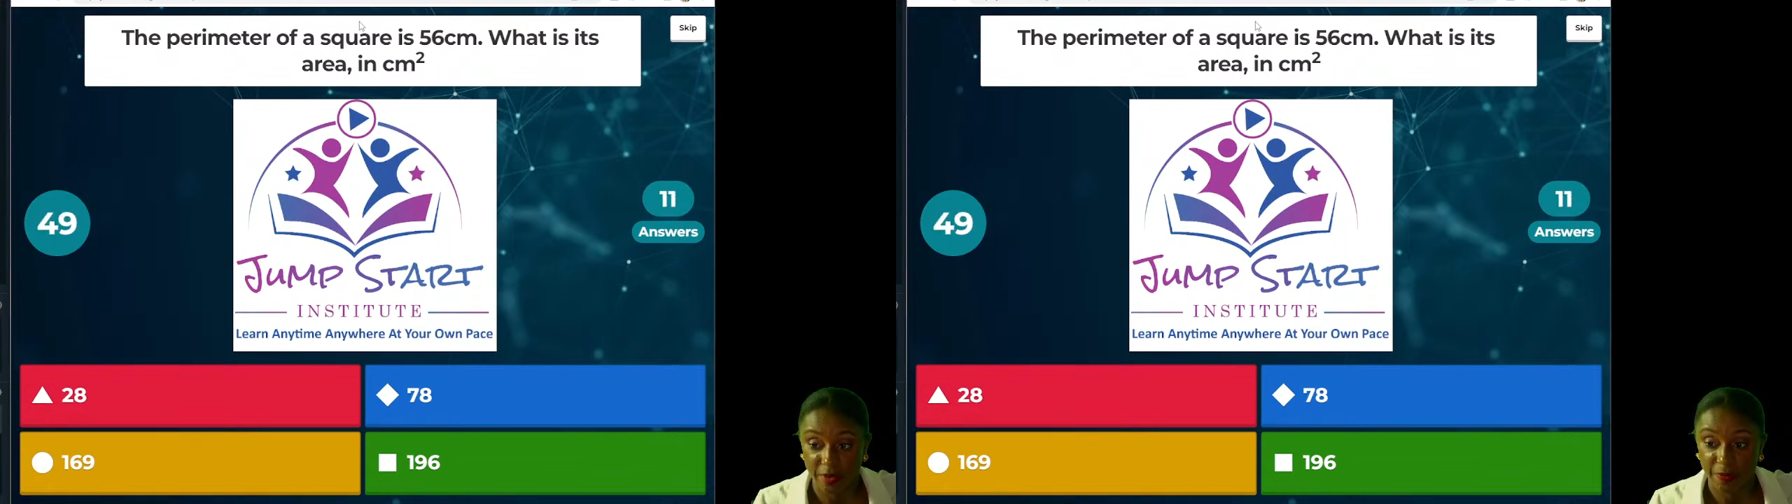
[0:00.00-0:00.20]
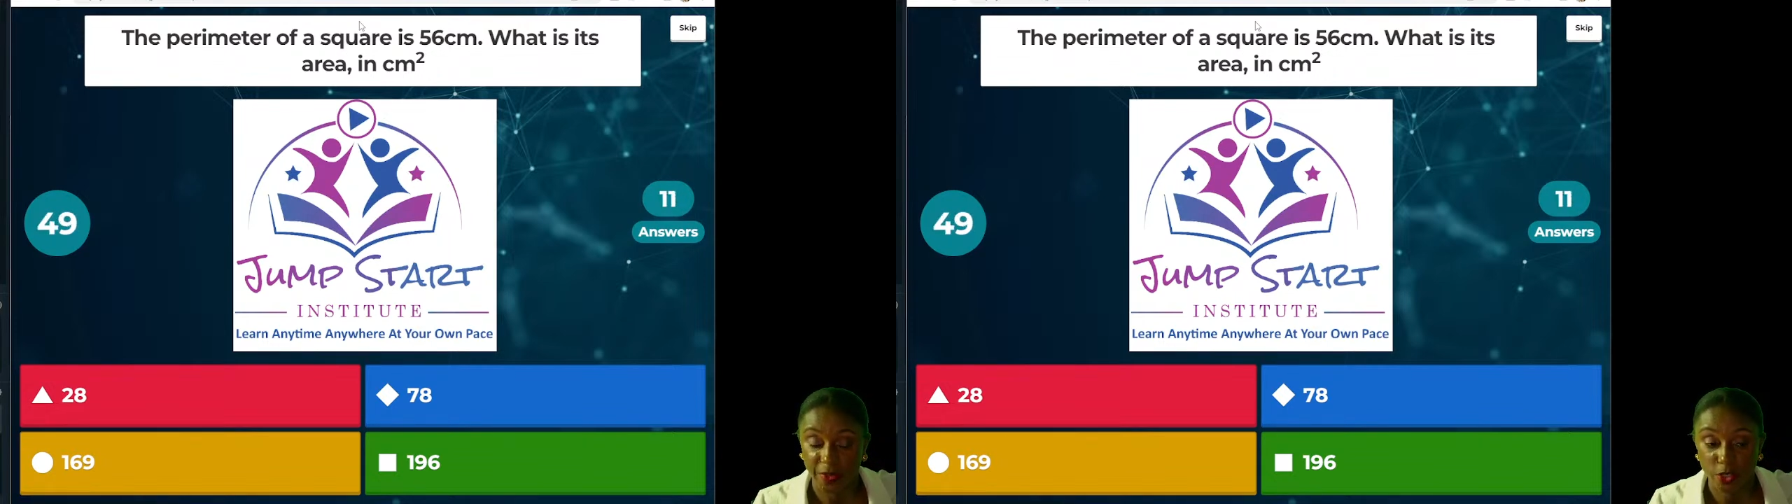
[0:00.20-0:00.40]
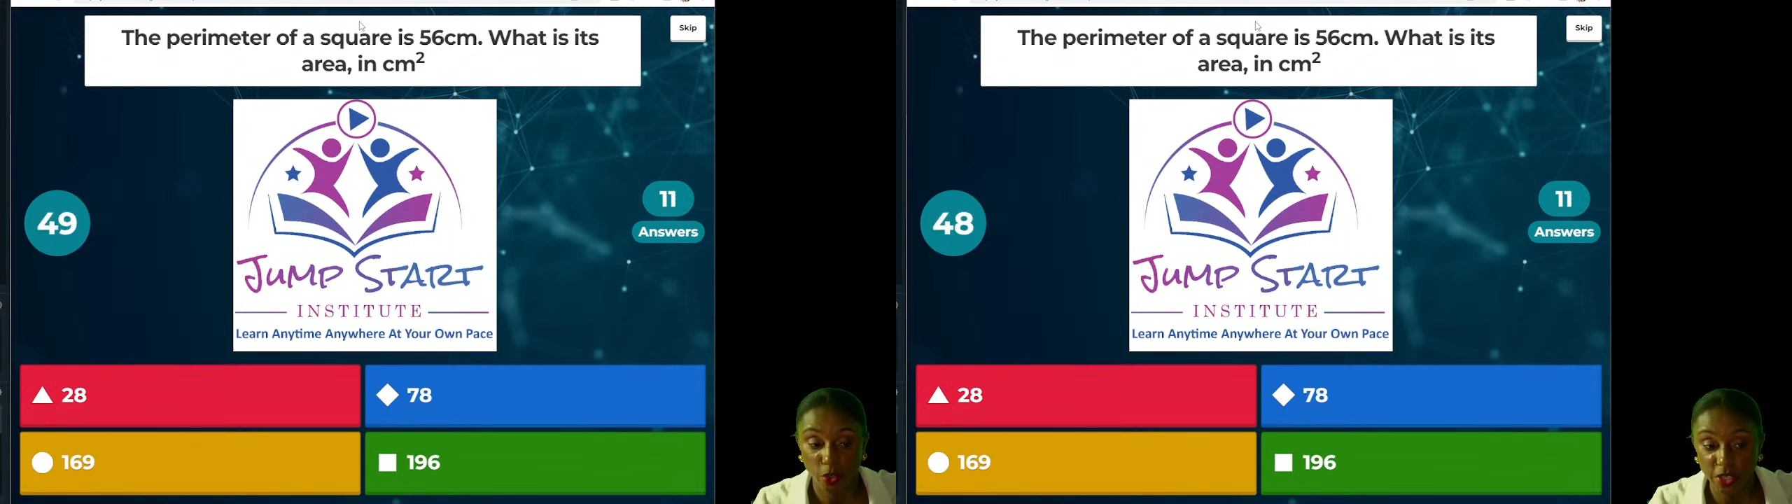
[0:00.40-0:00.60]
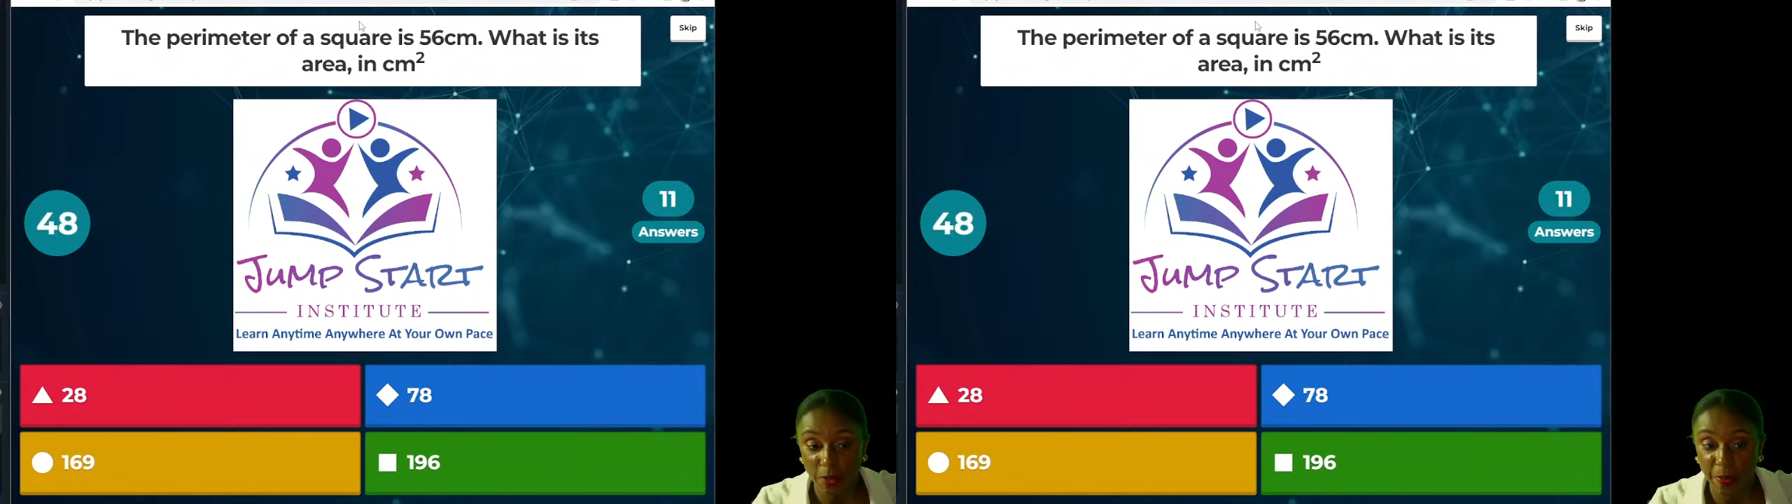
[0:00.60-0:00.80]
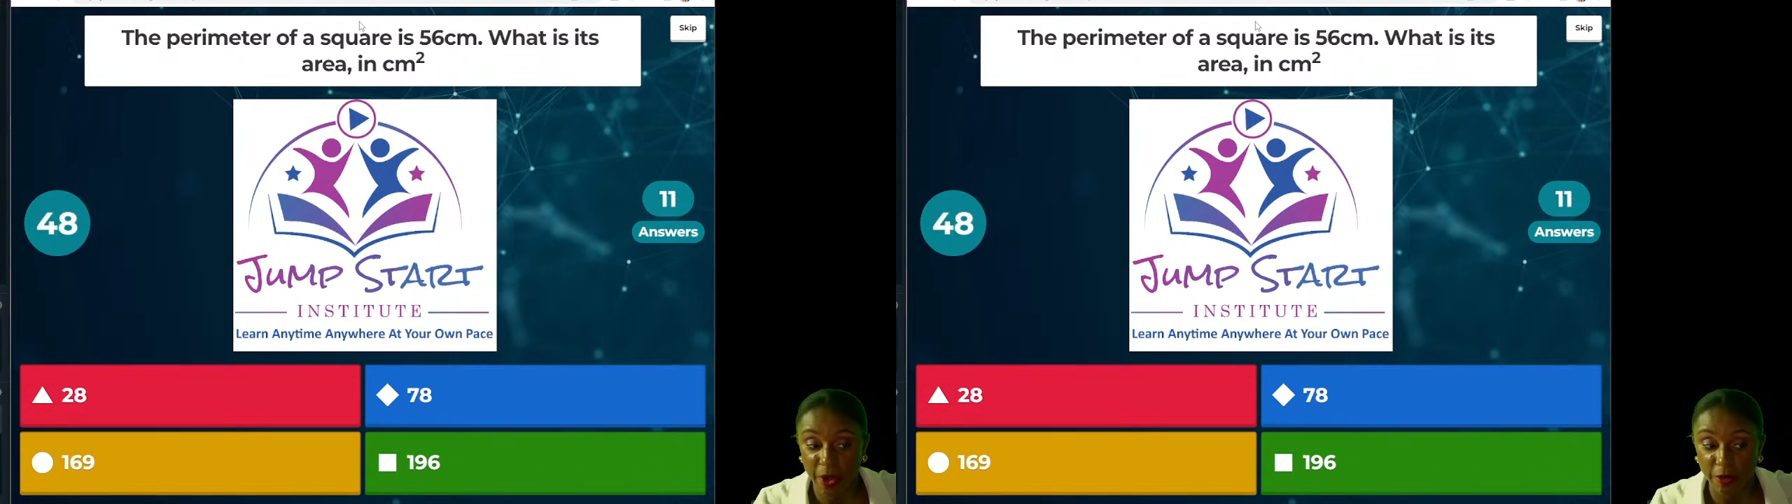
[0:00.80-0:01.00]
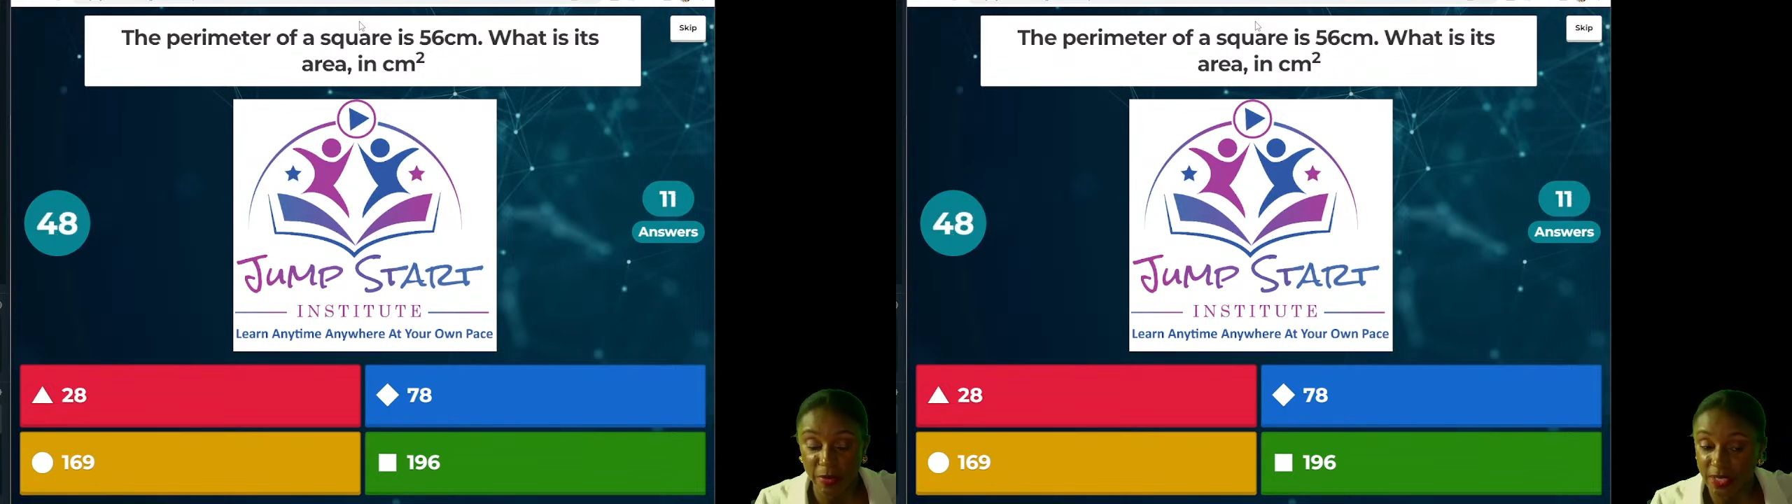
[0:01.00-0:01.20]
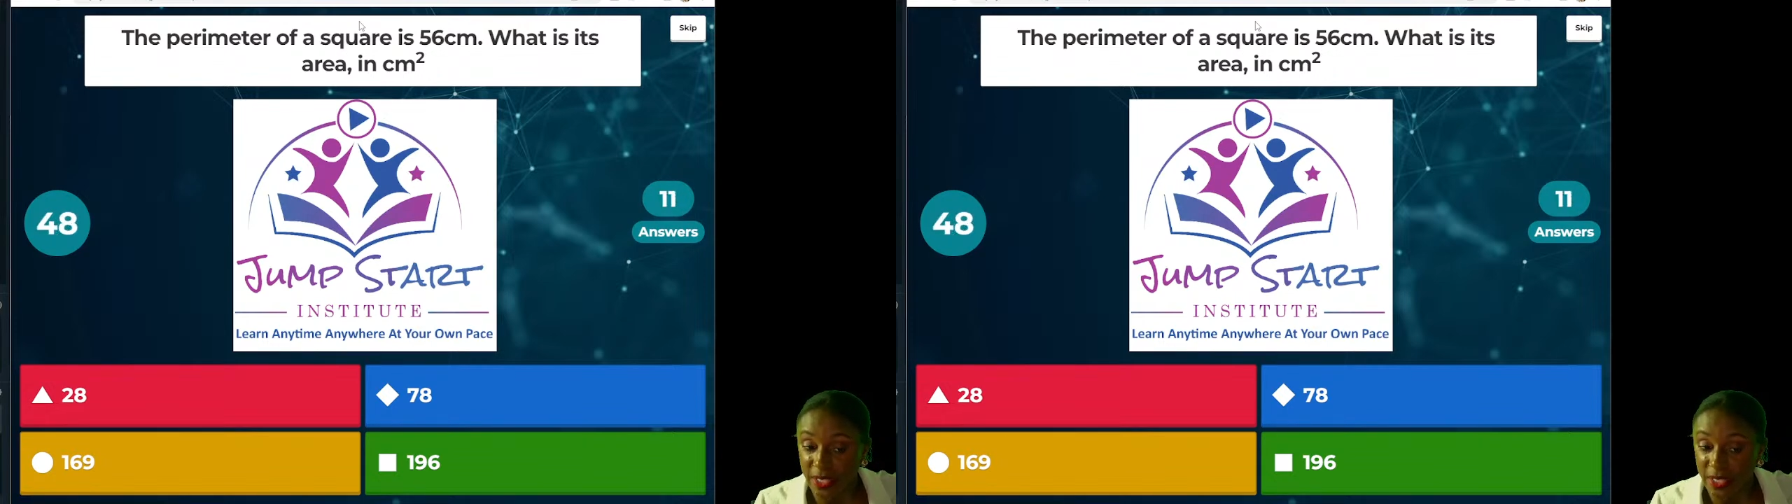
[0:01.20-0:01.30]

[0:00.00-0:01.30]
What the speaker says: They told you the perimeter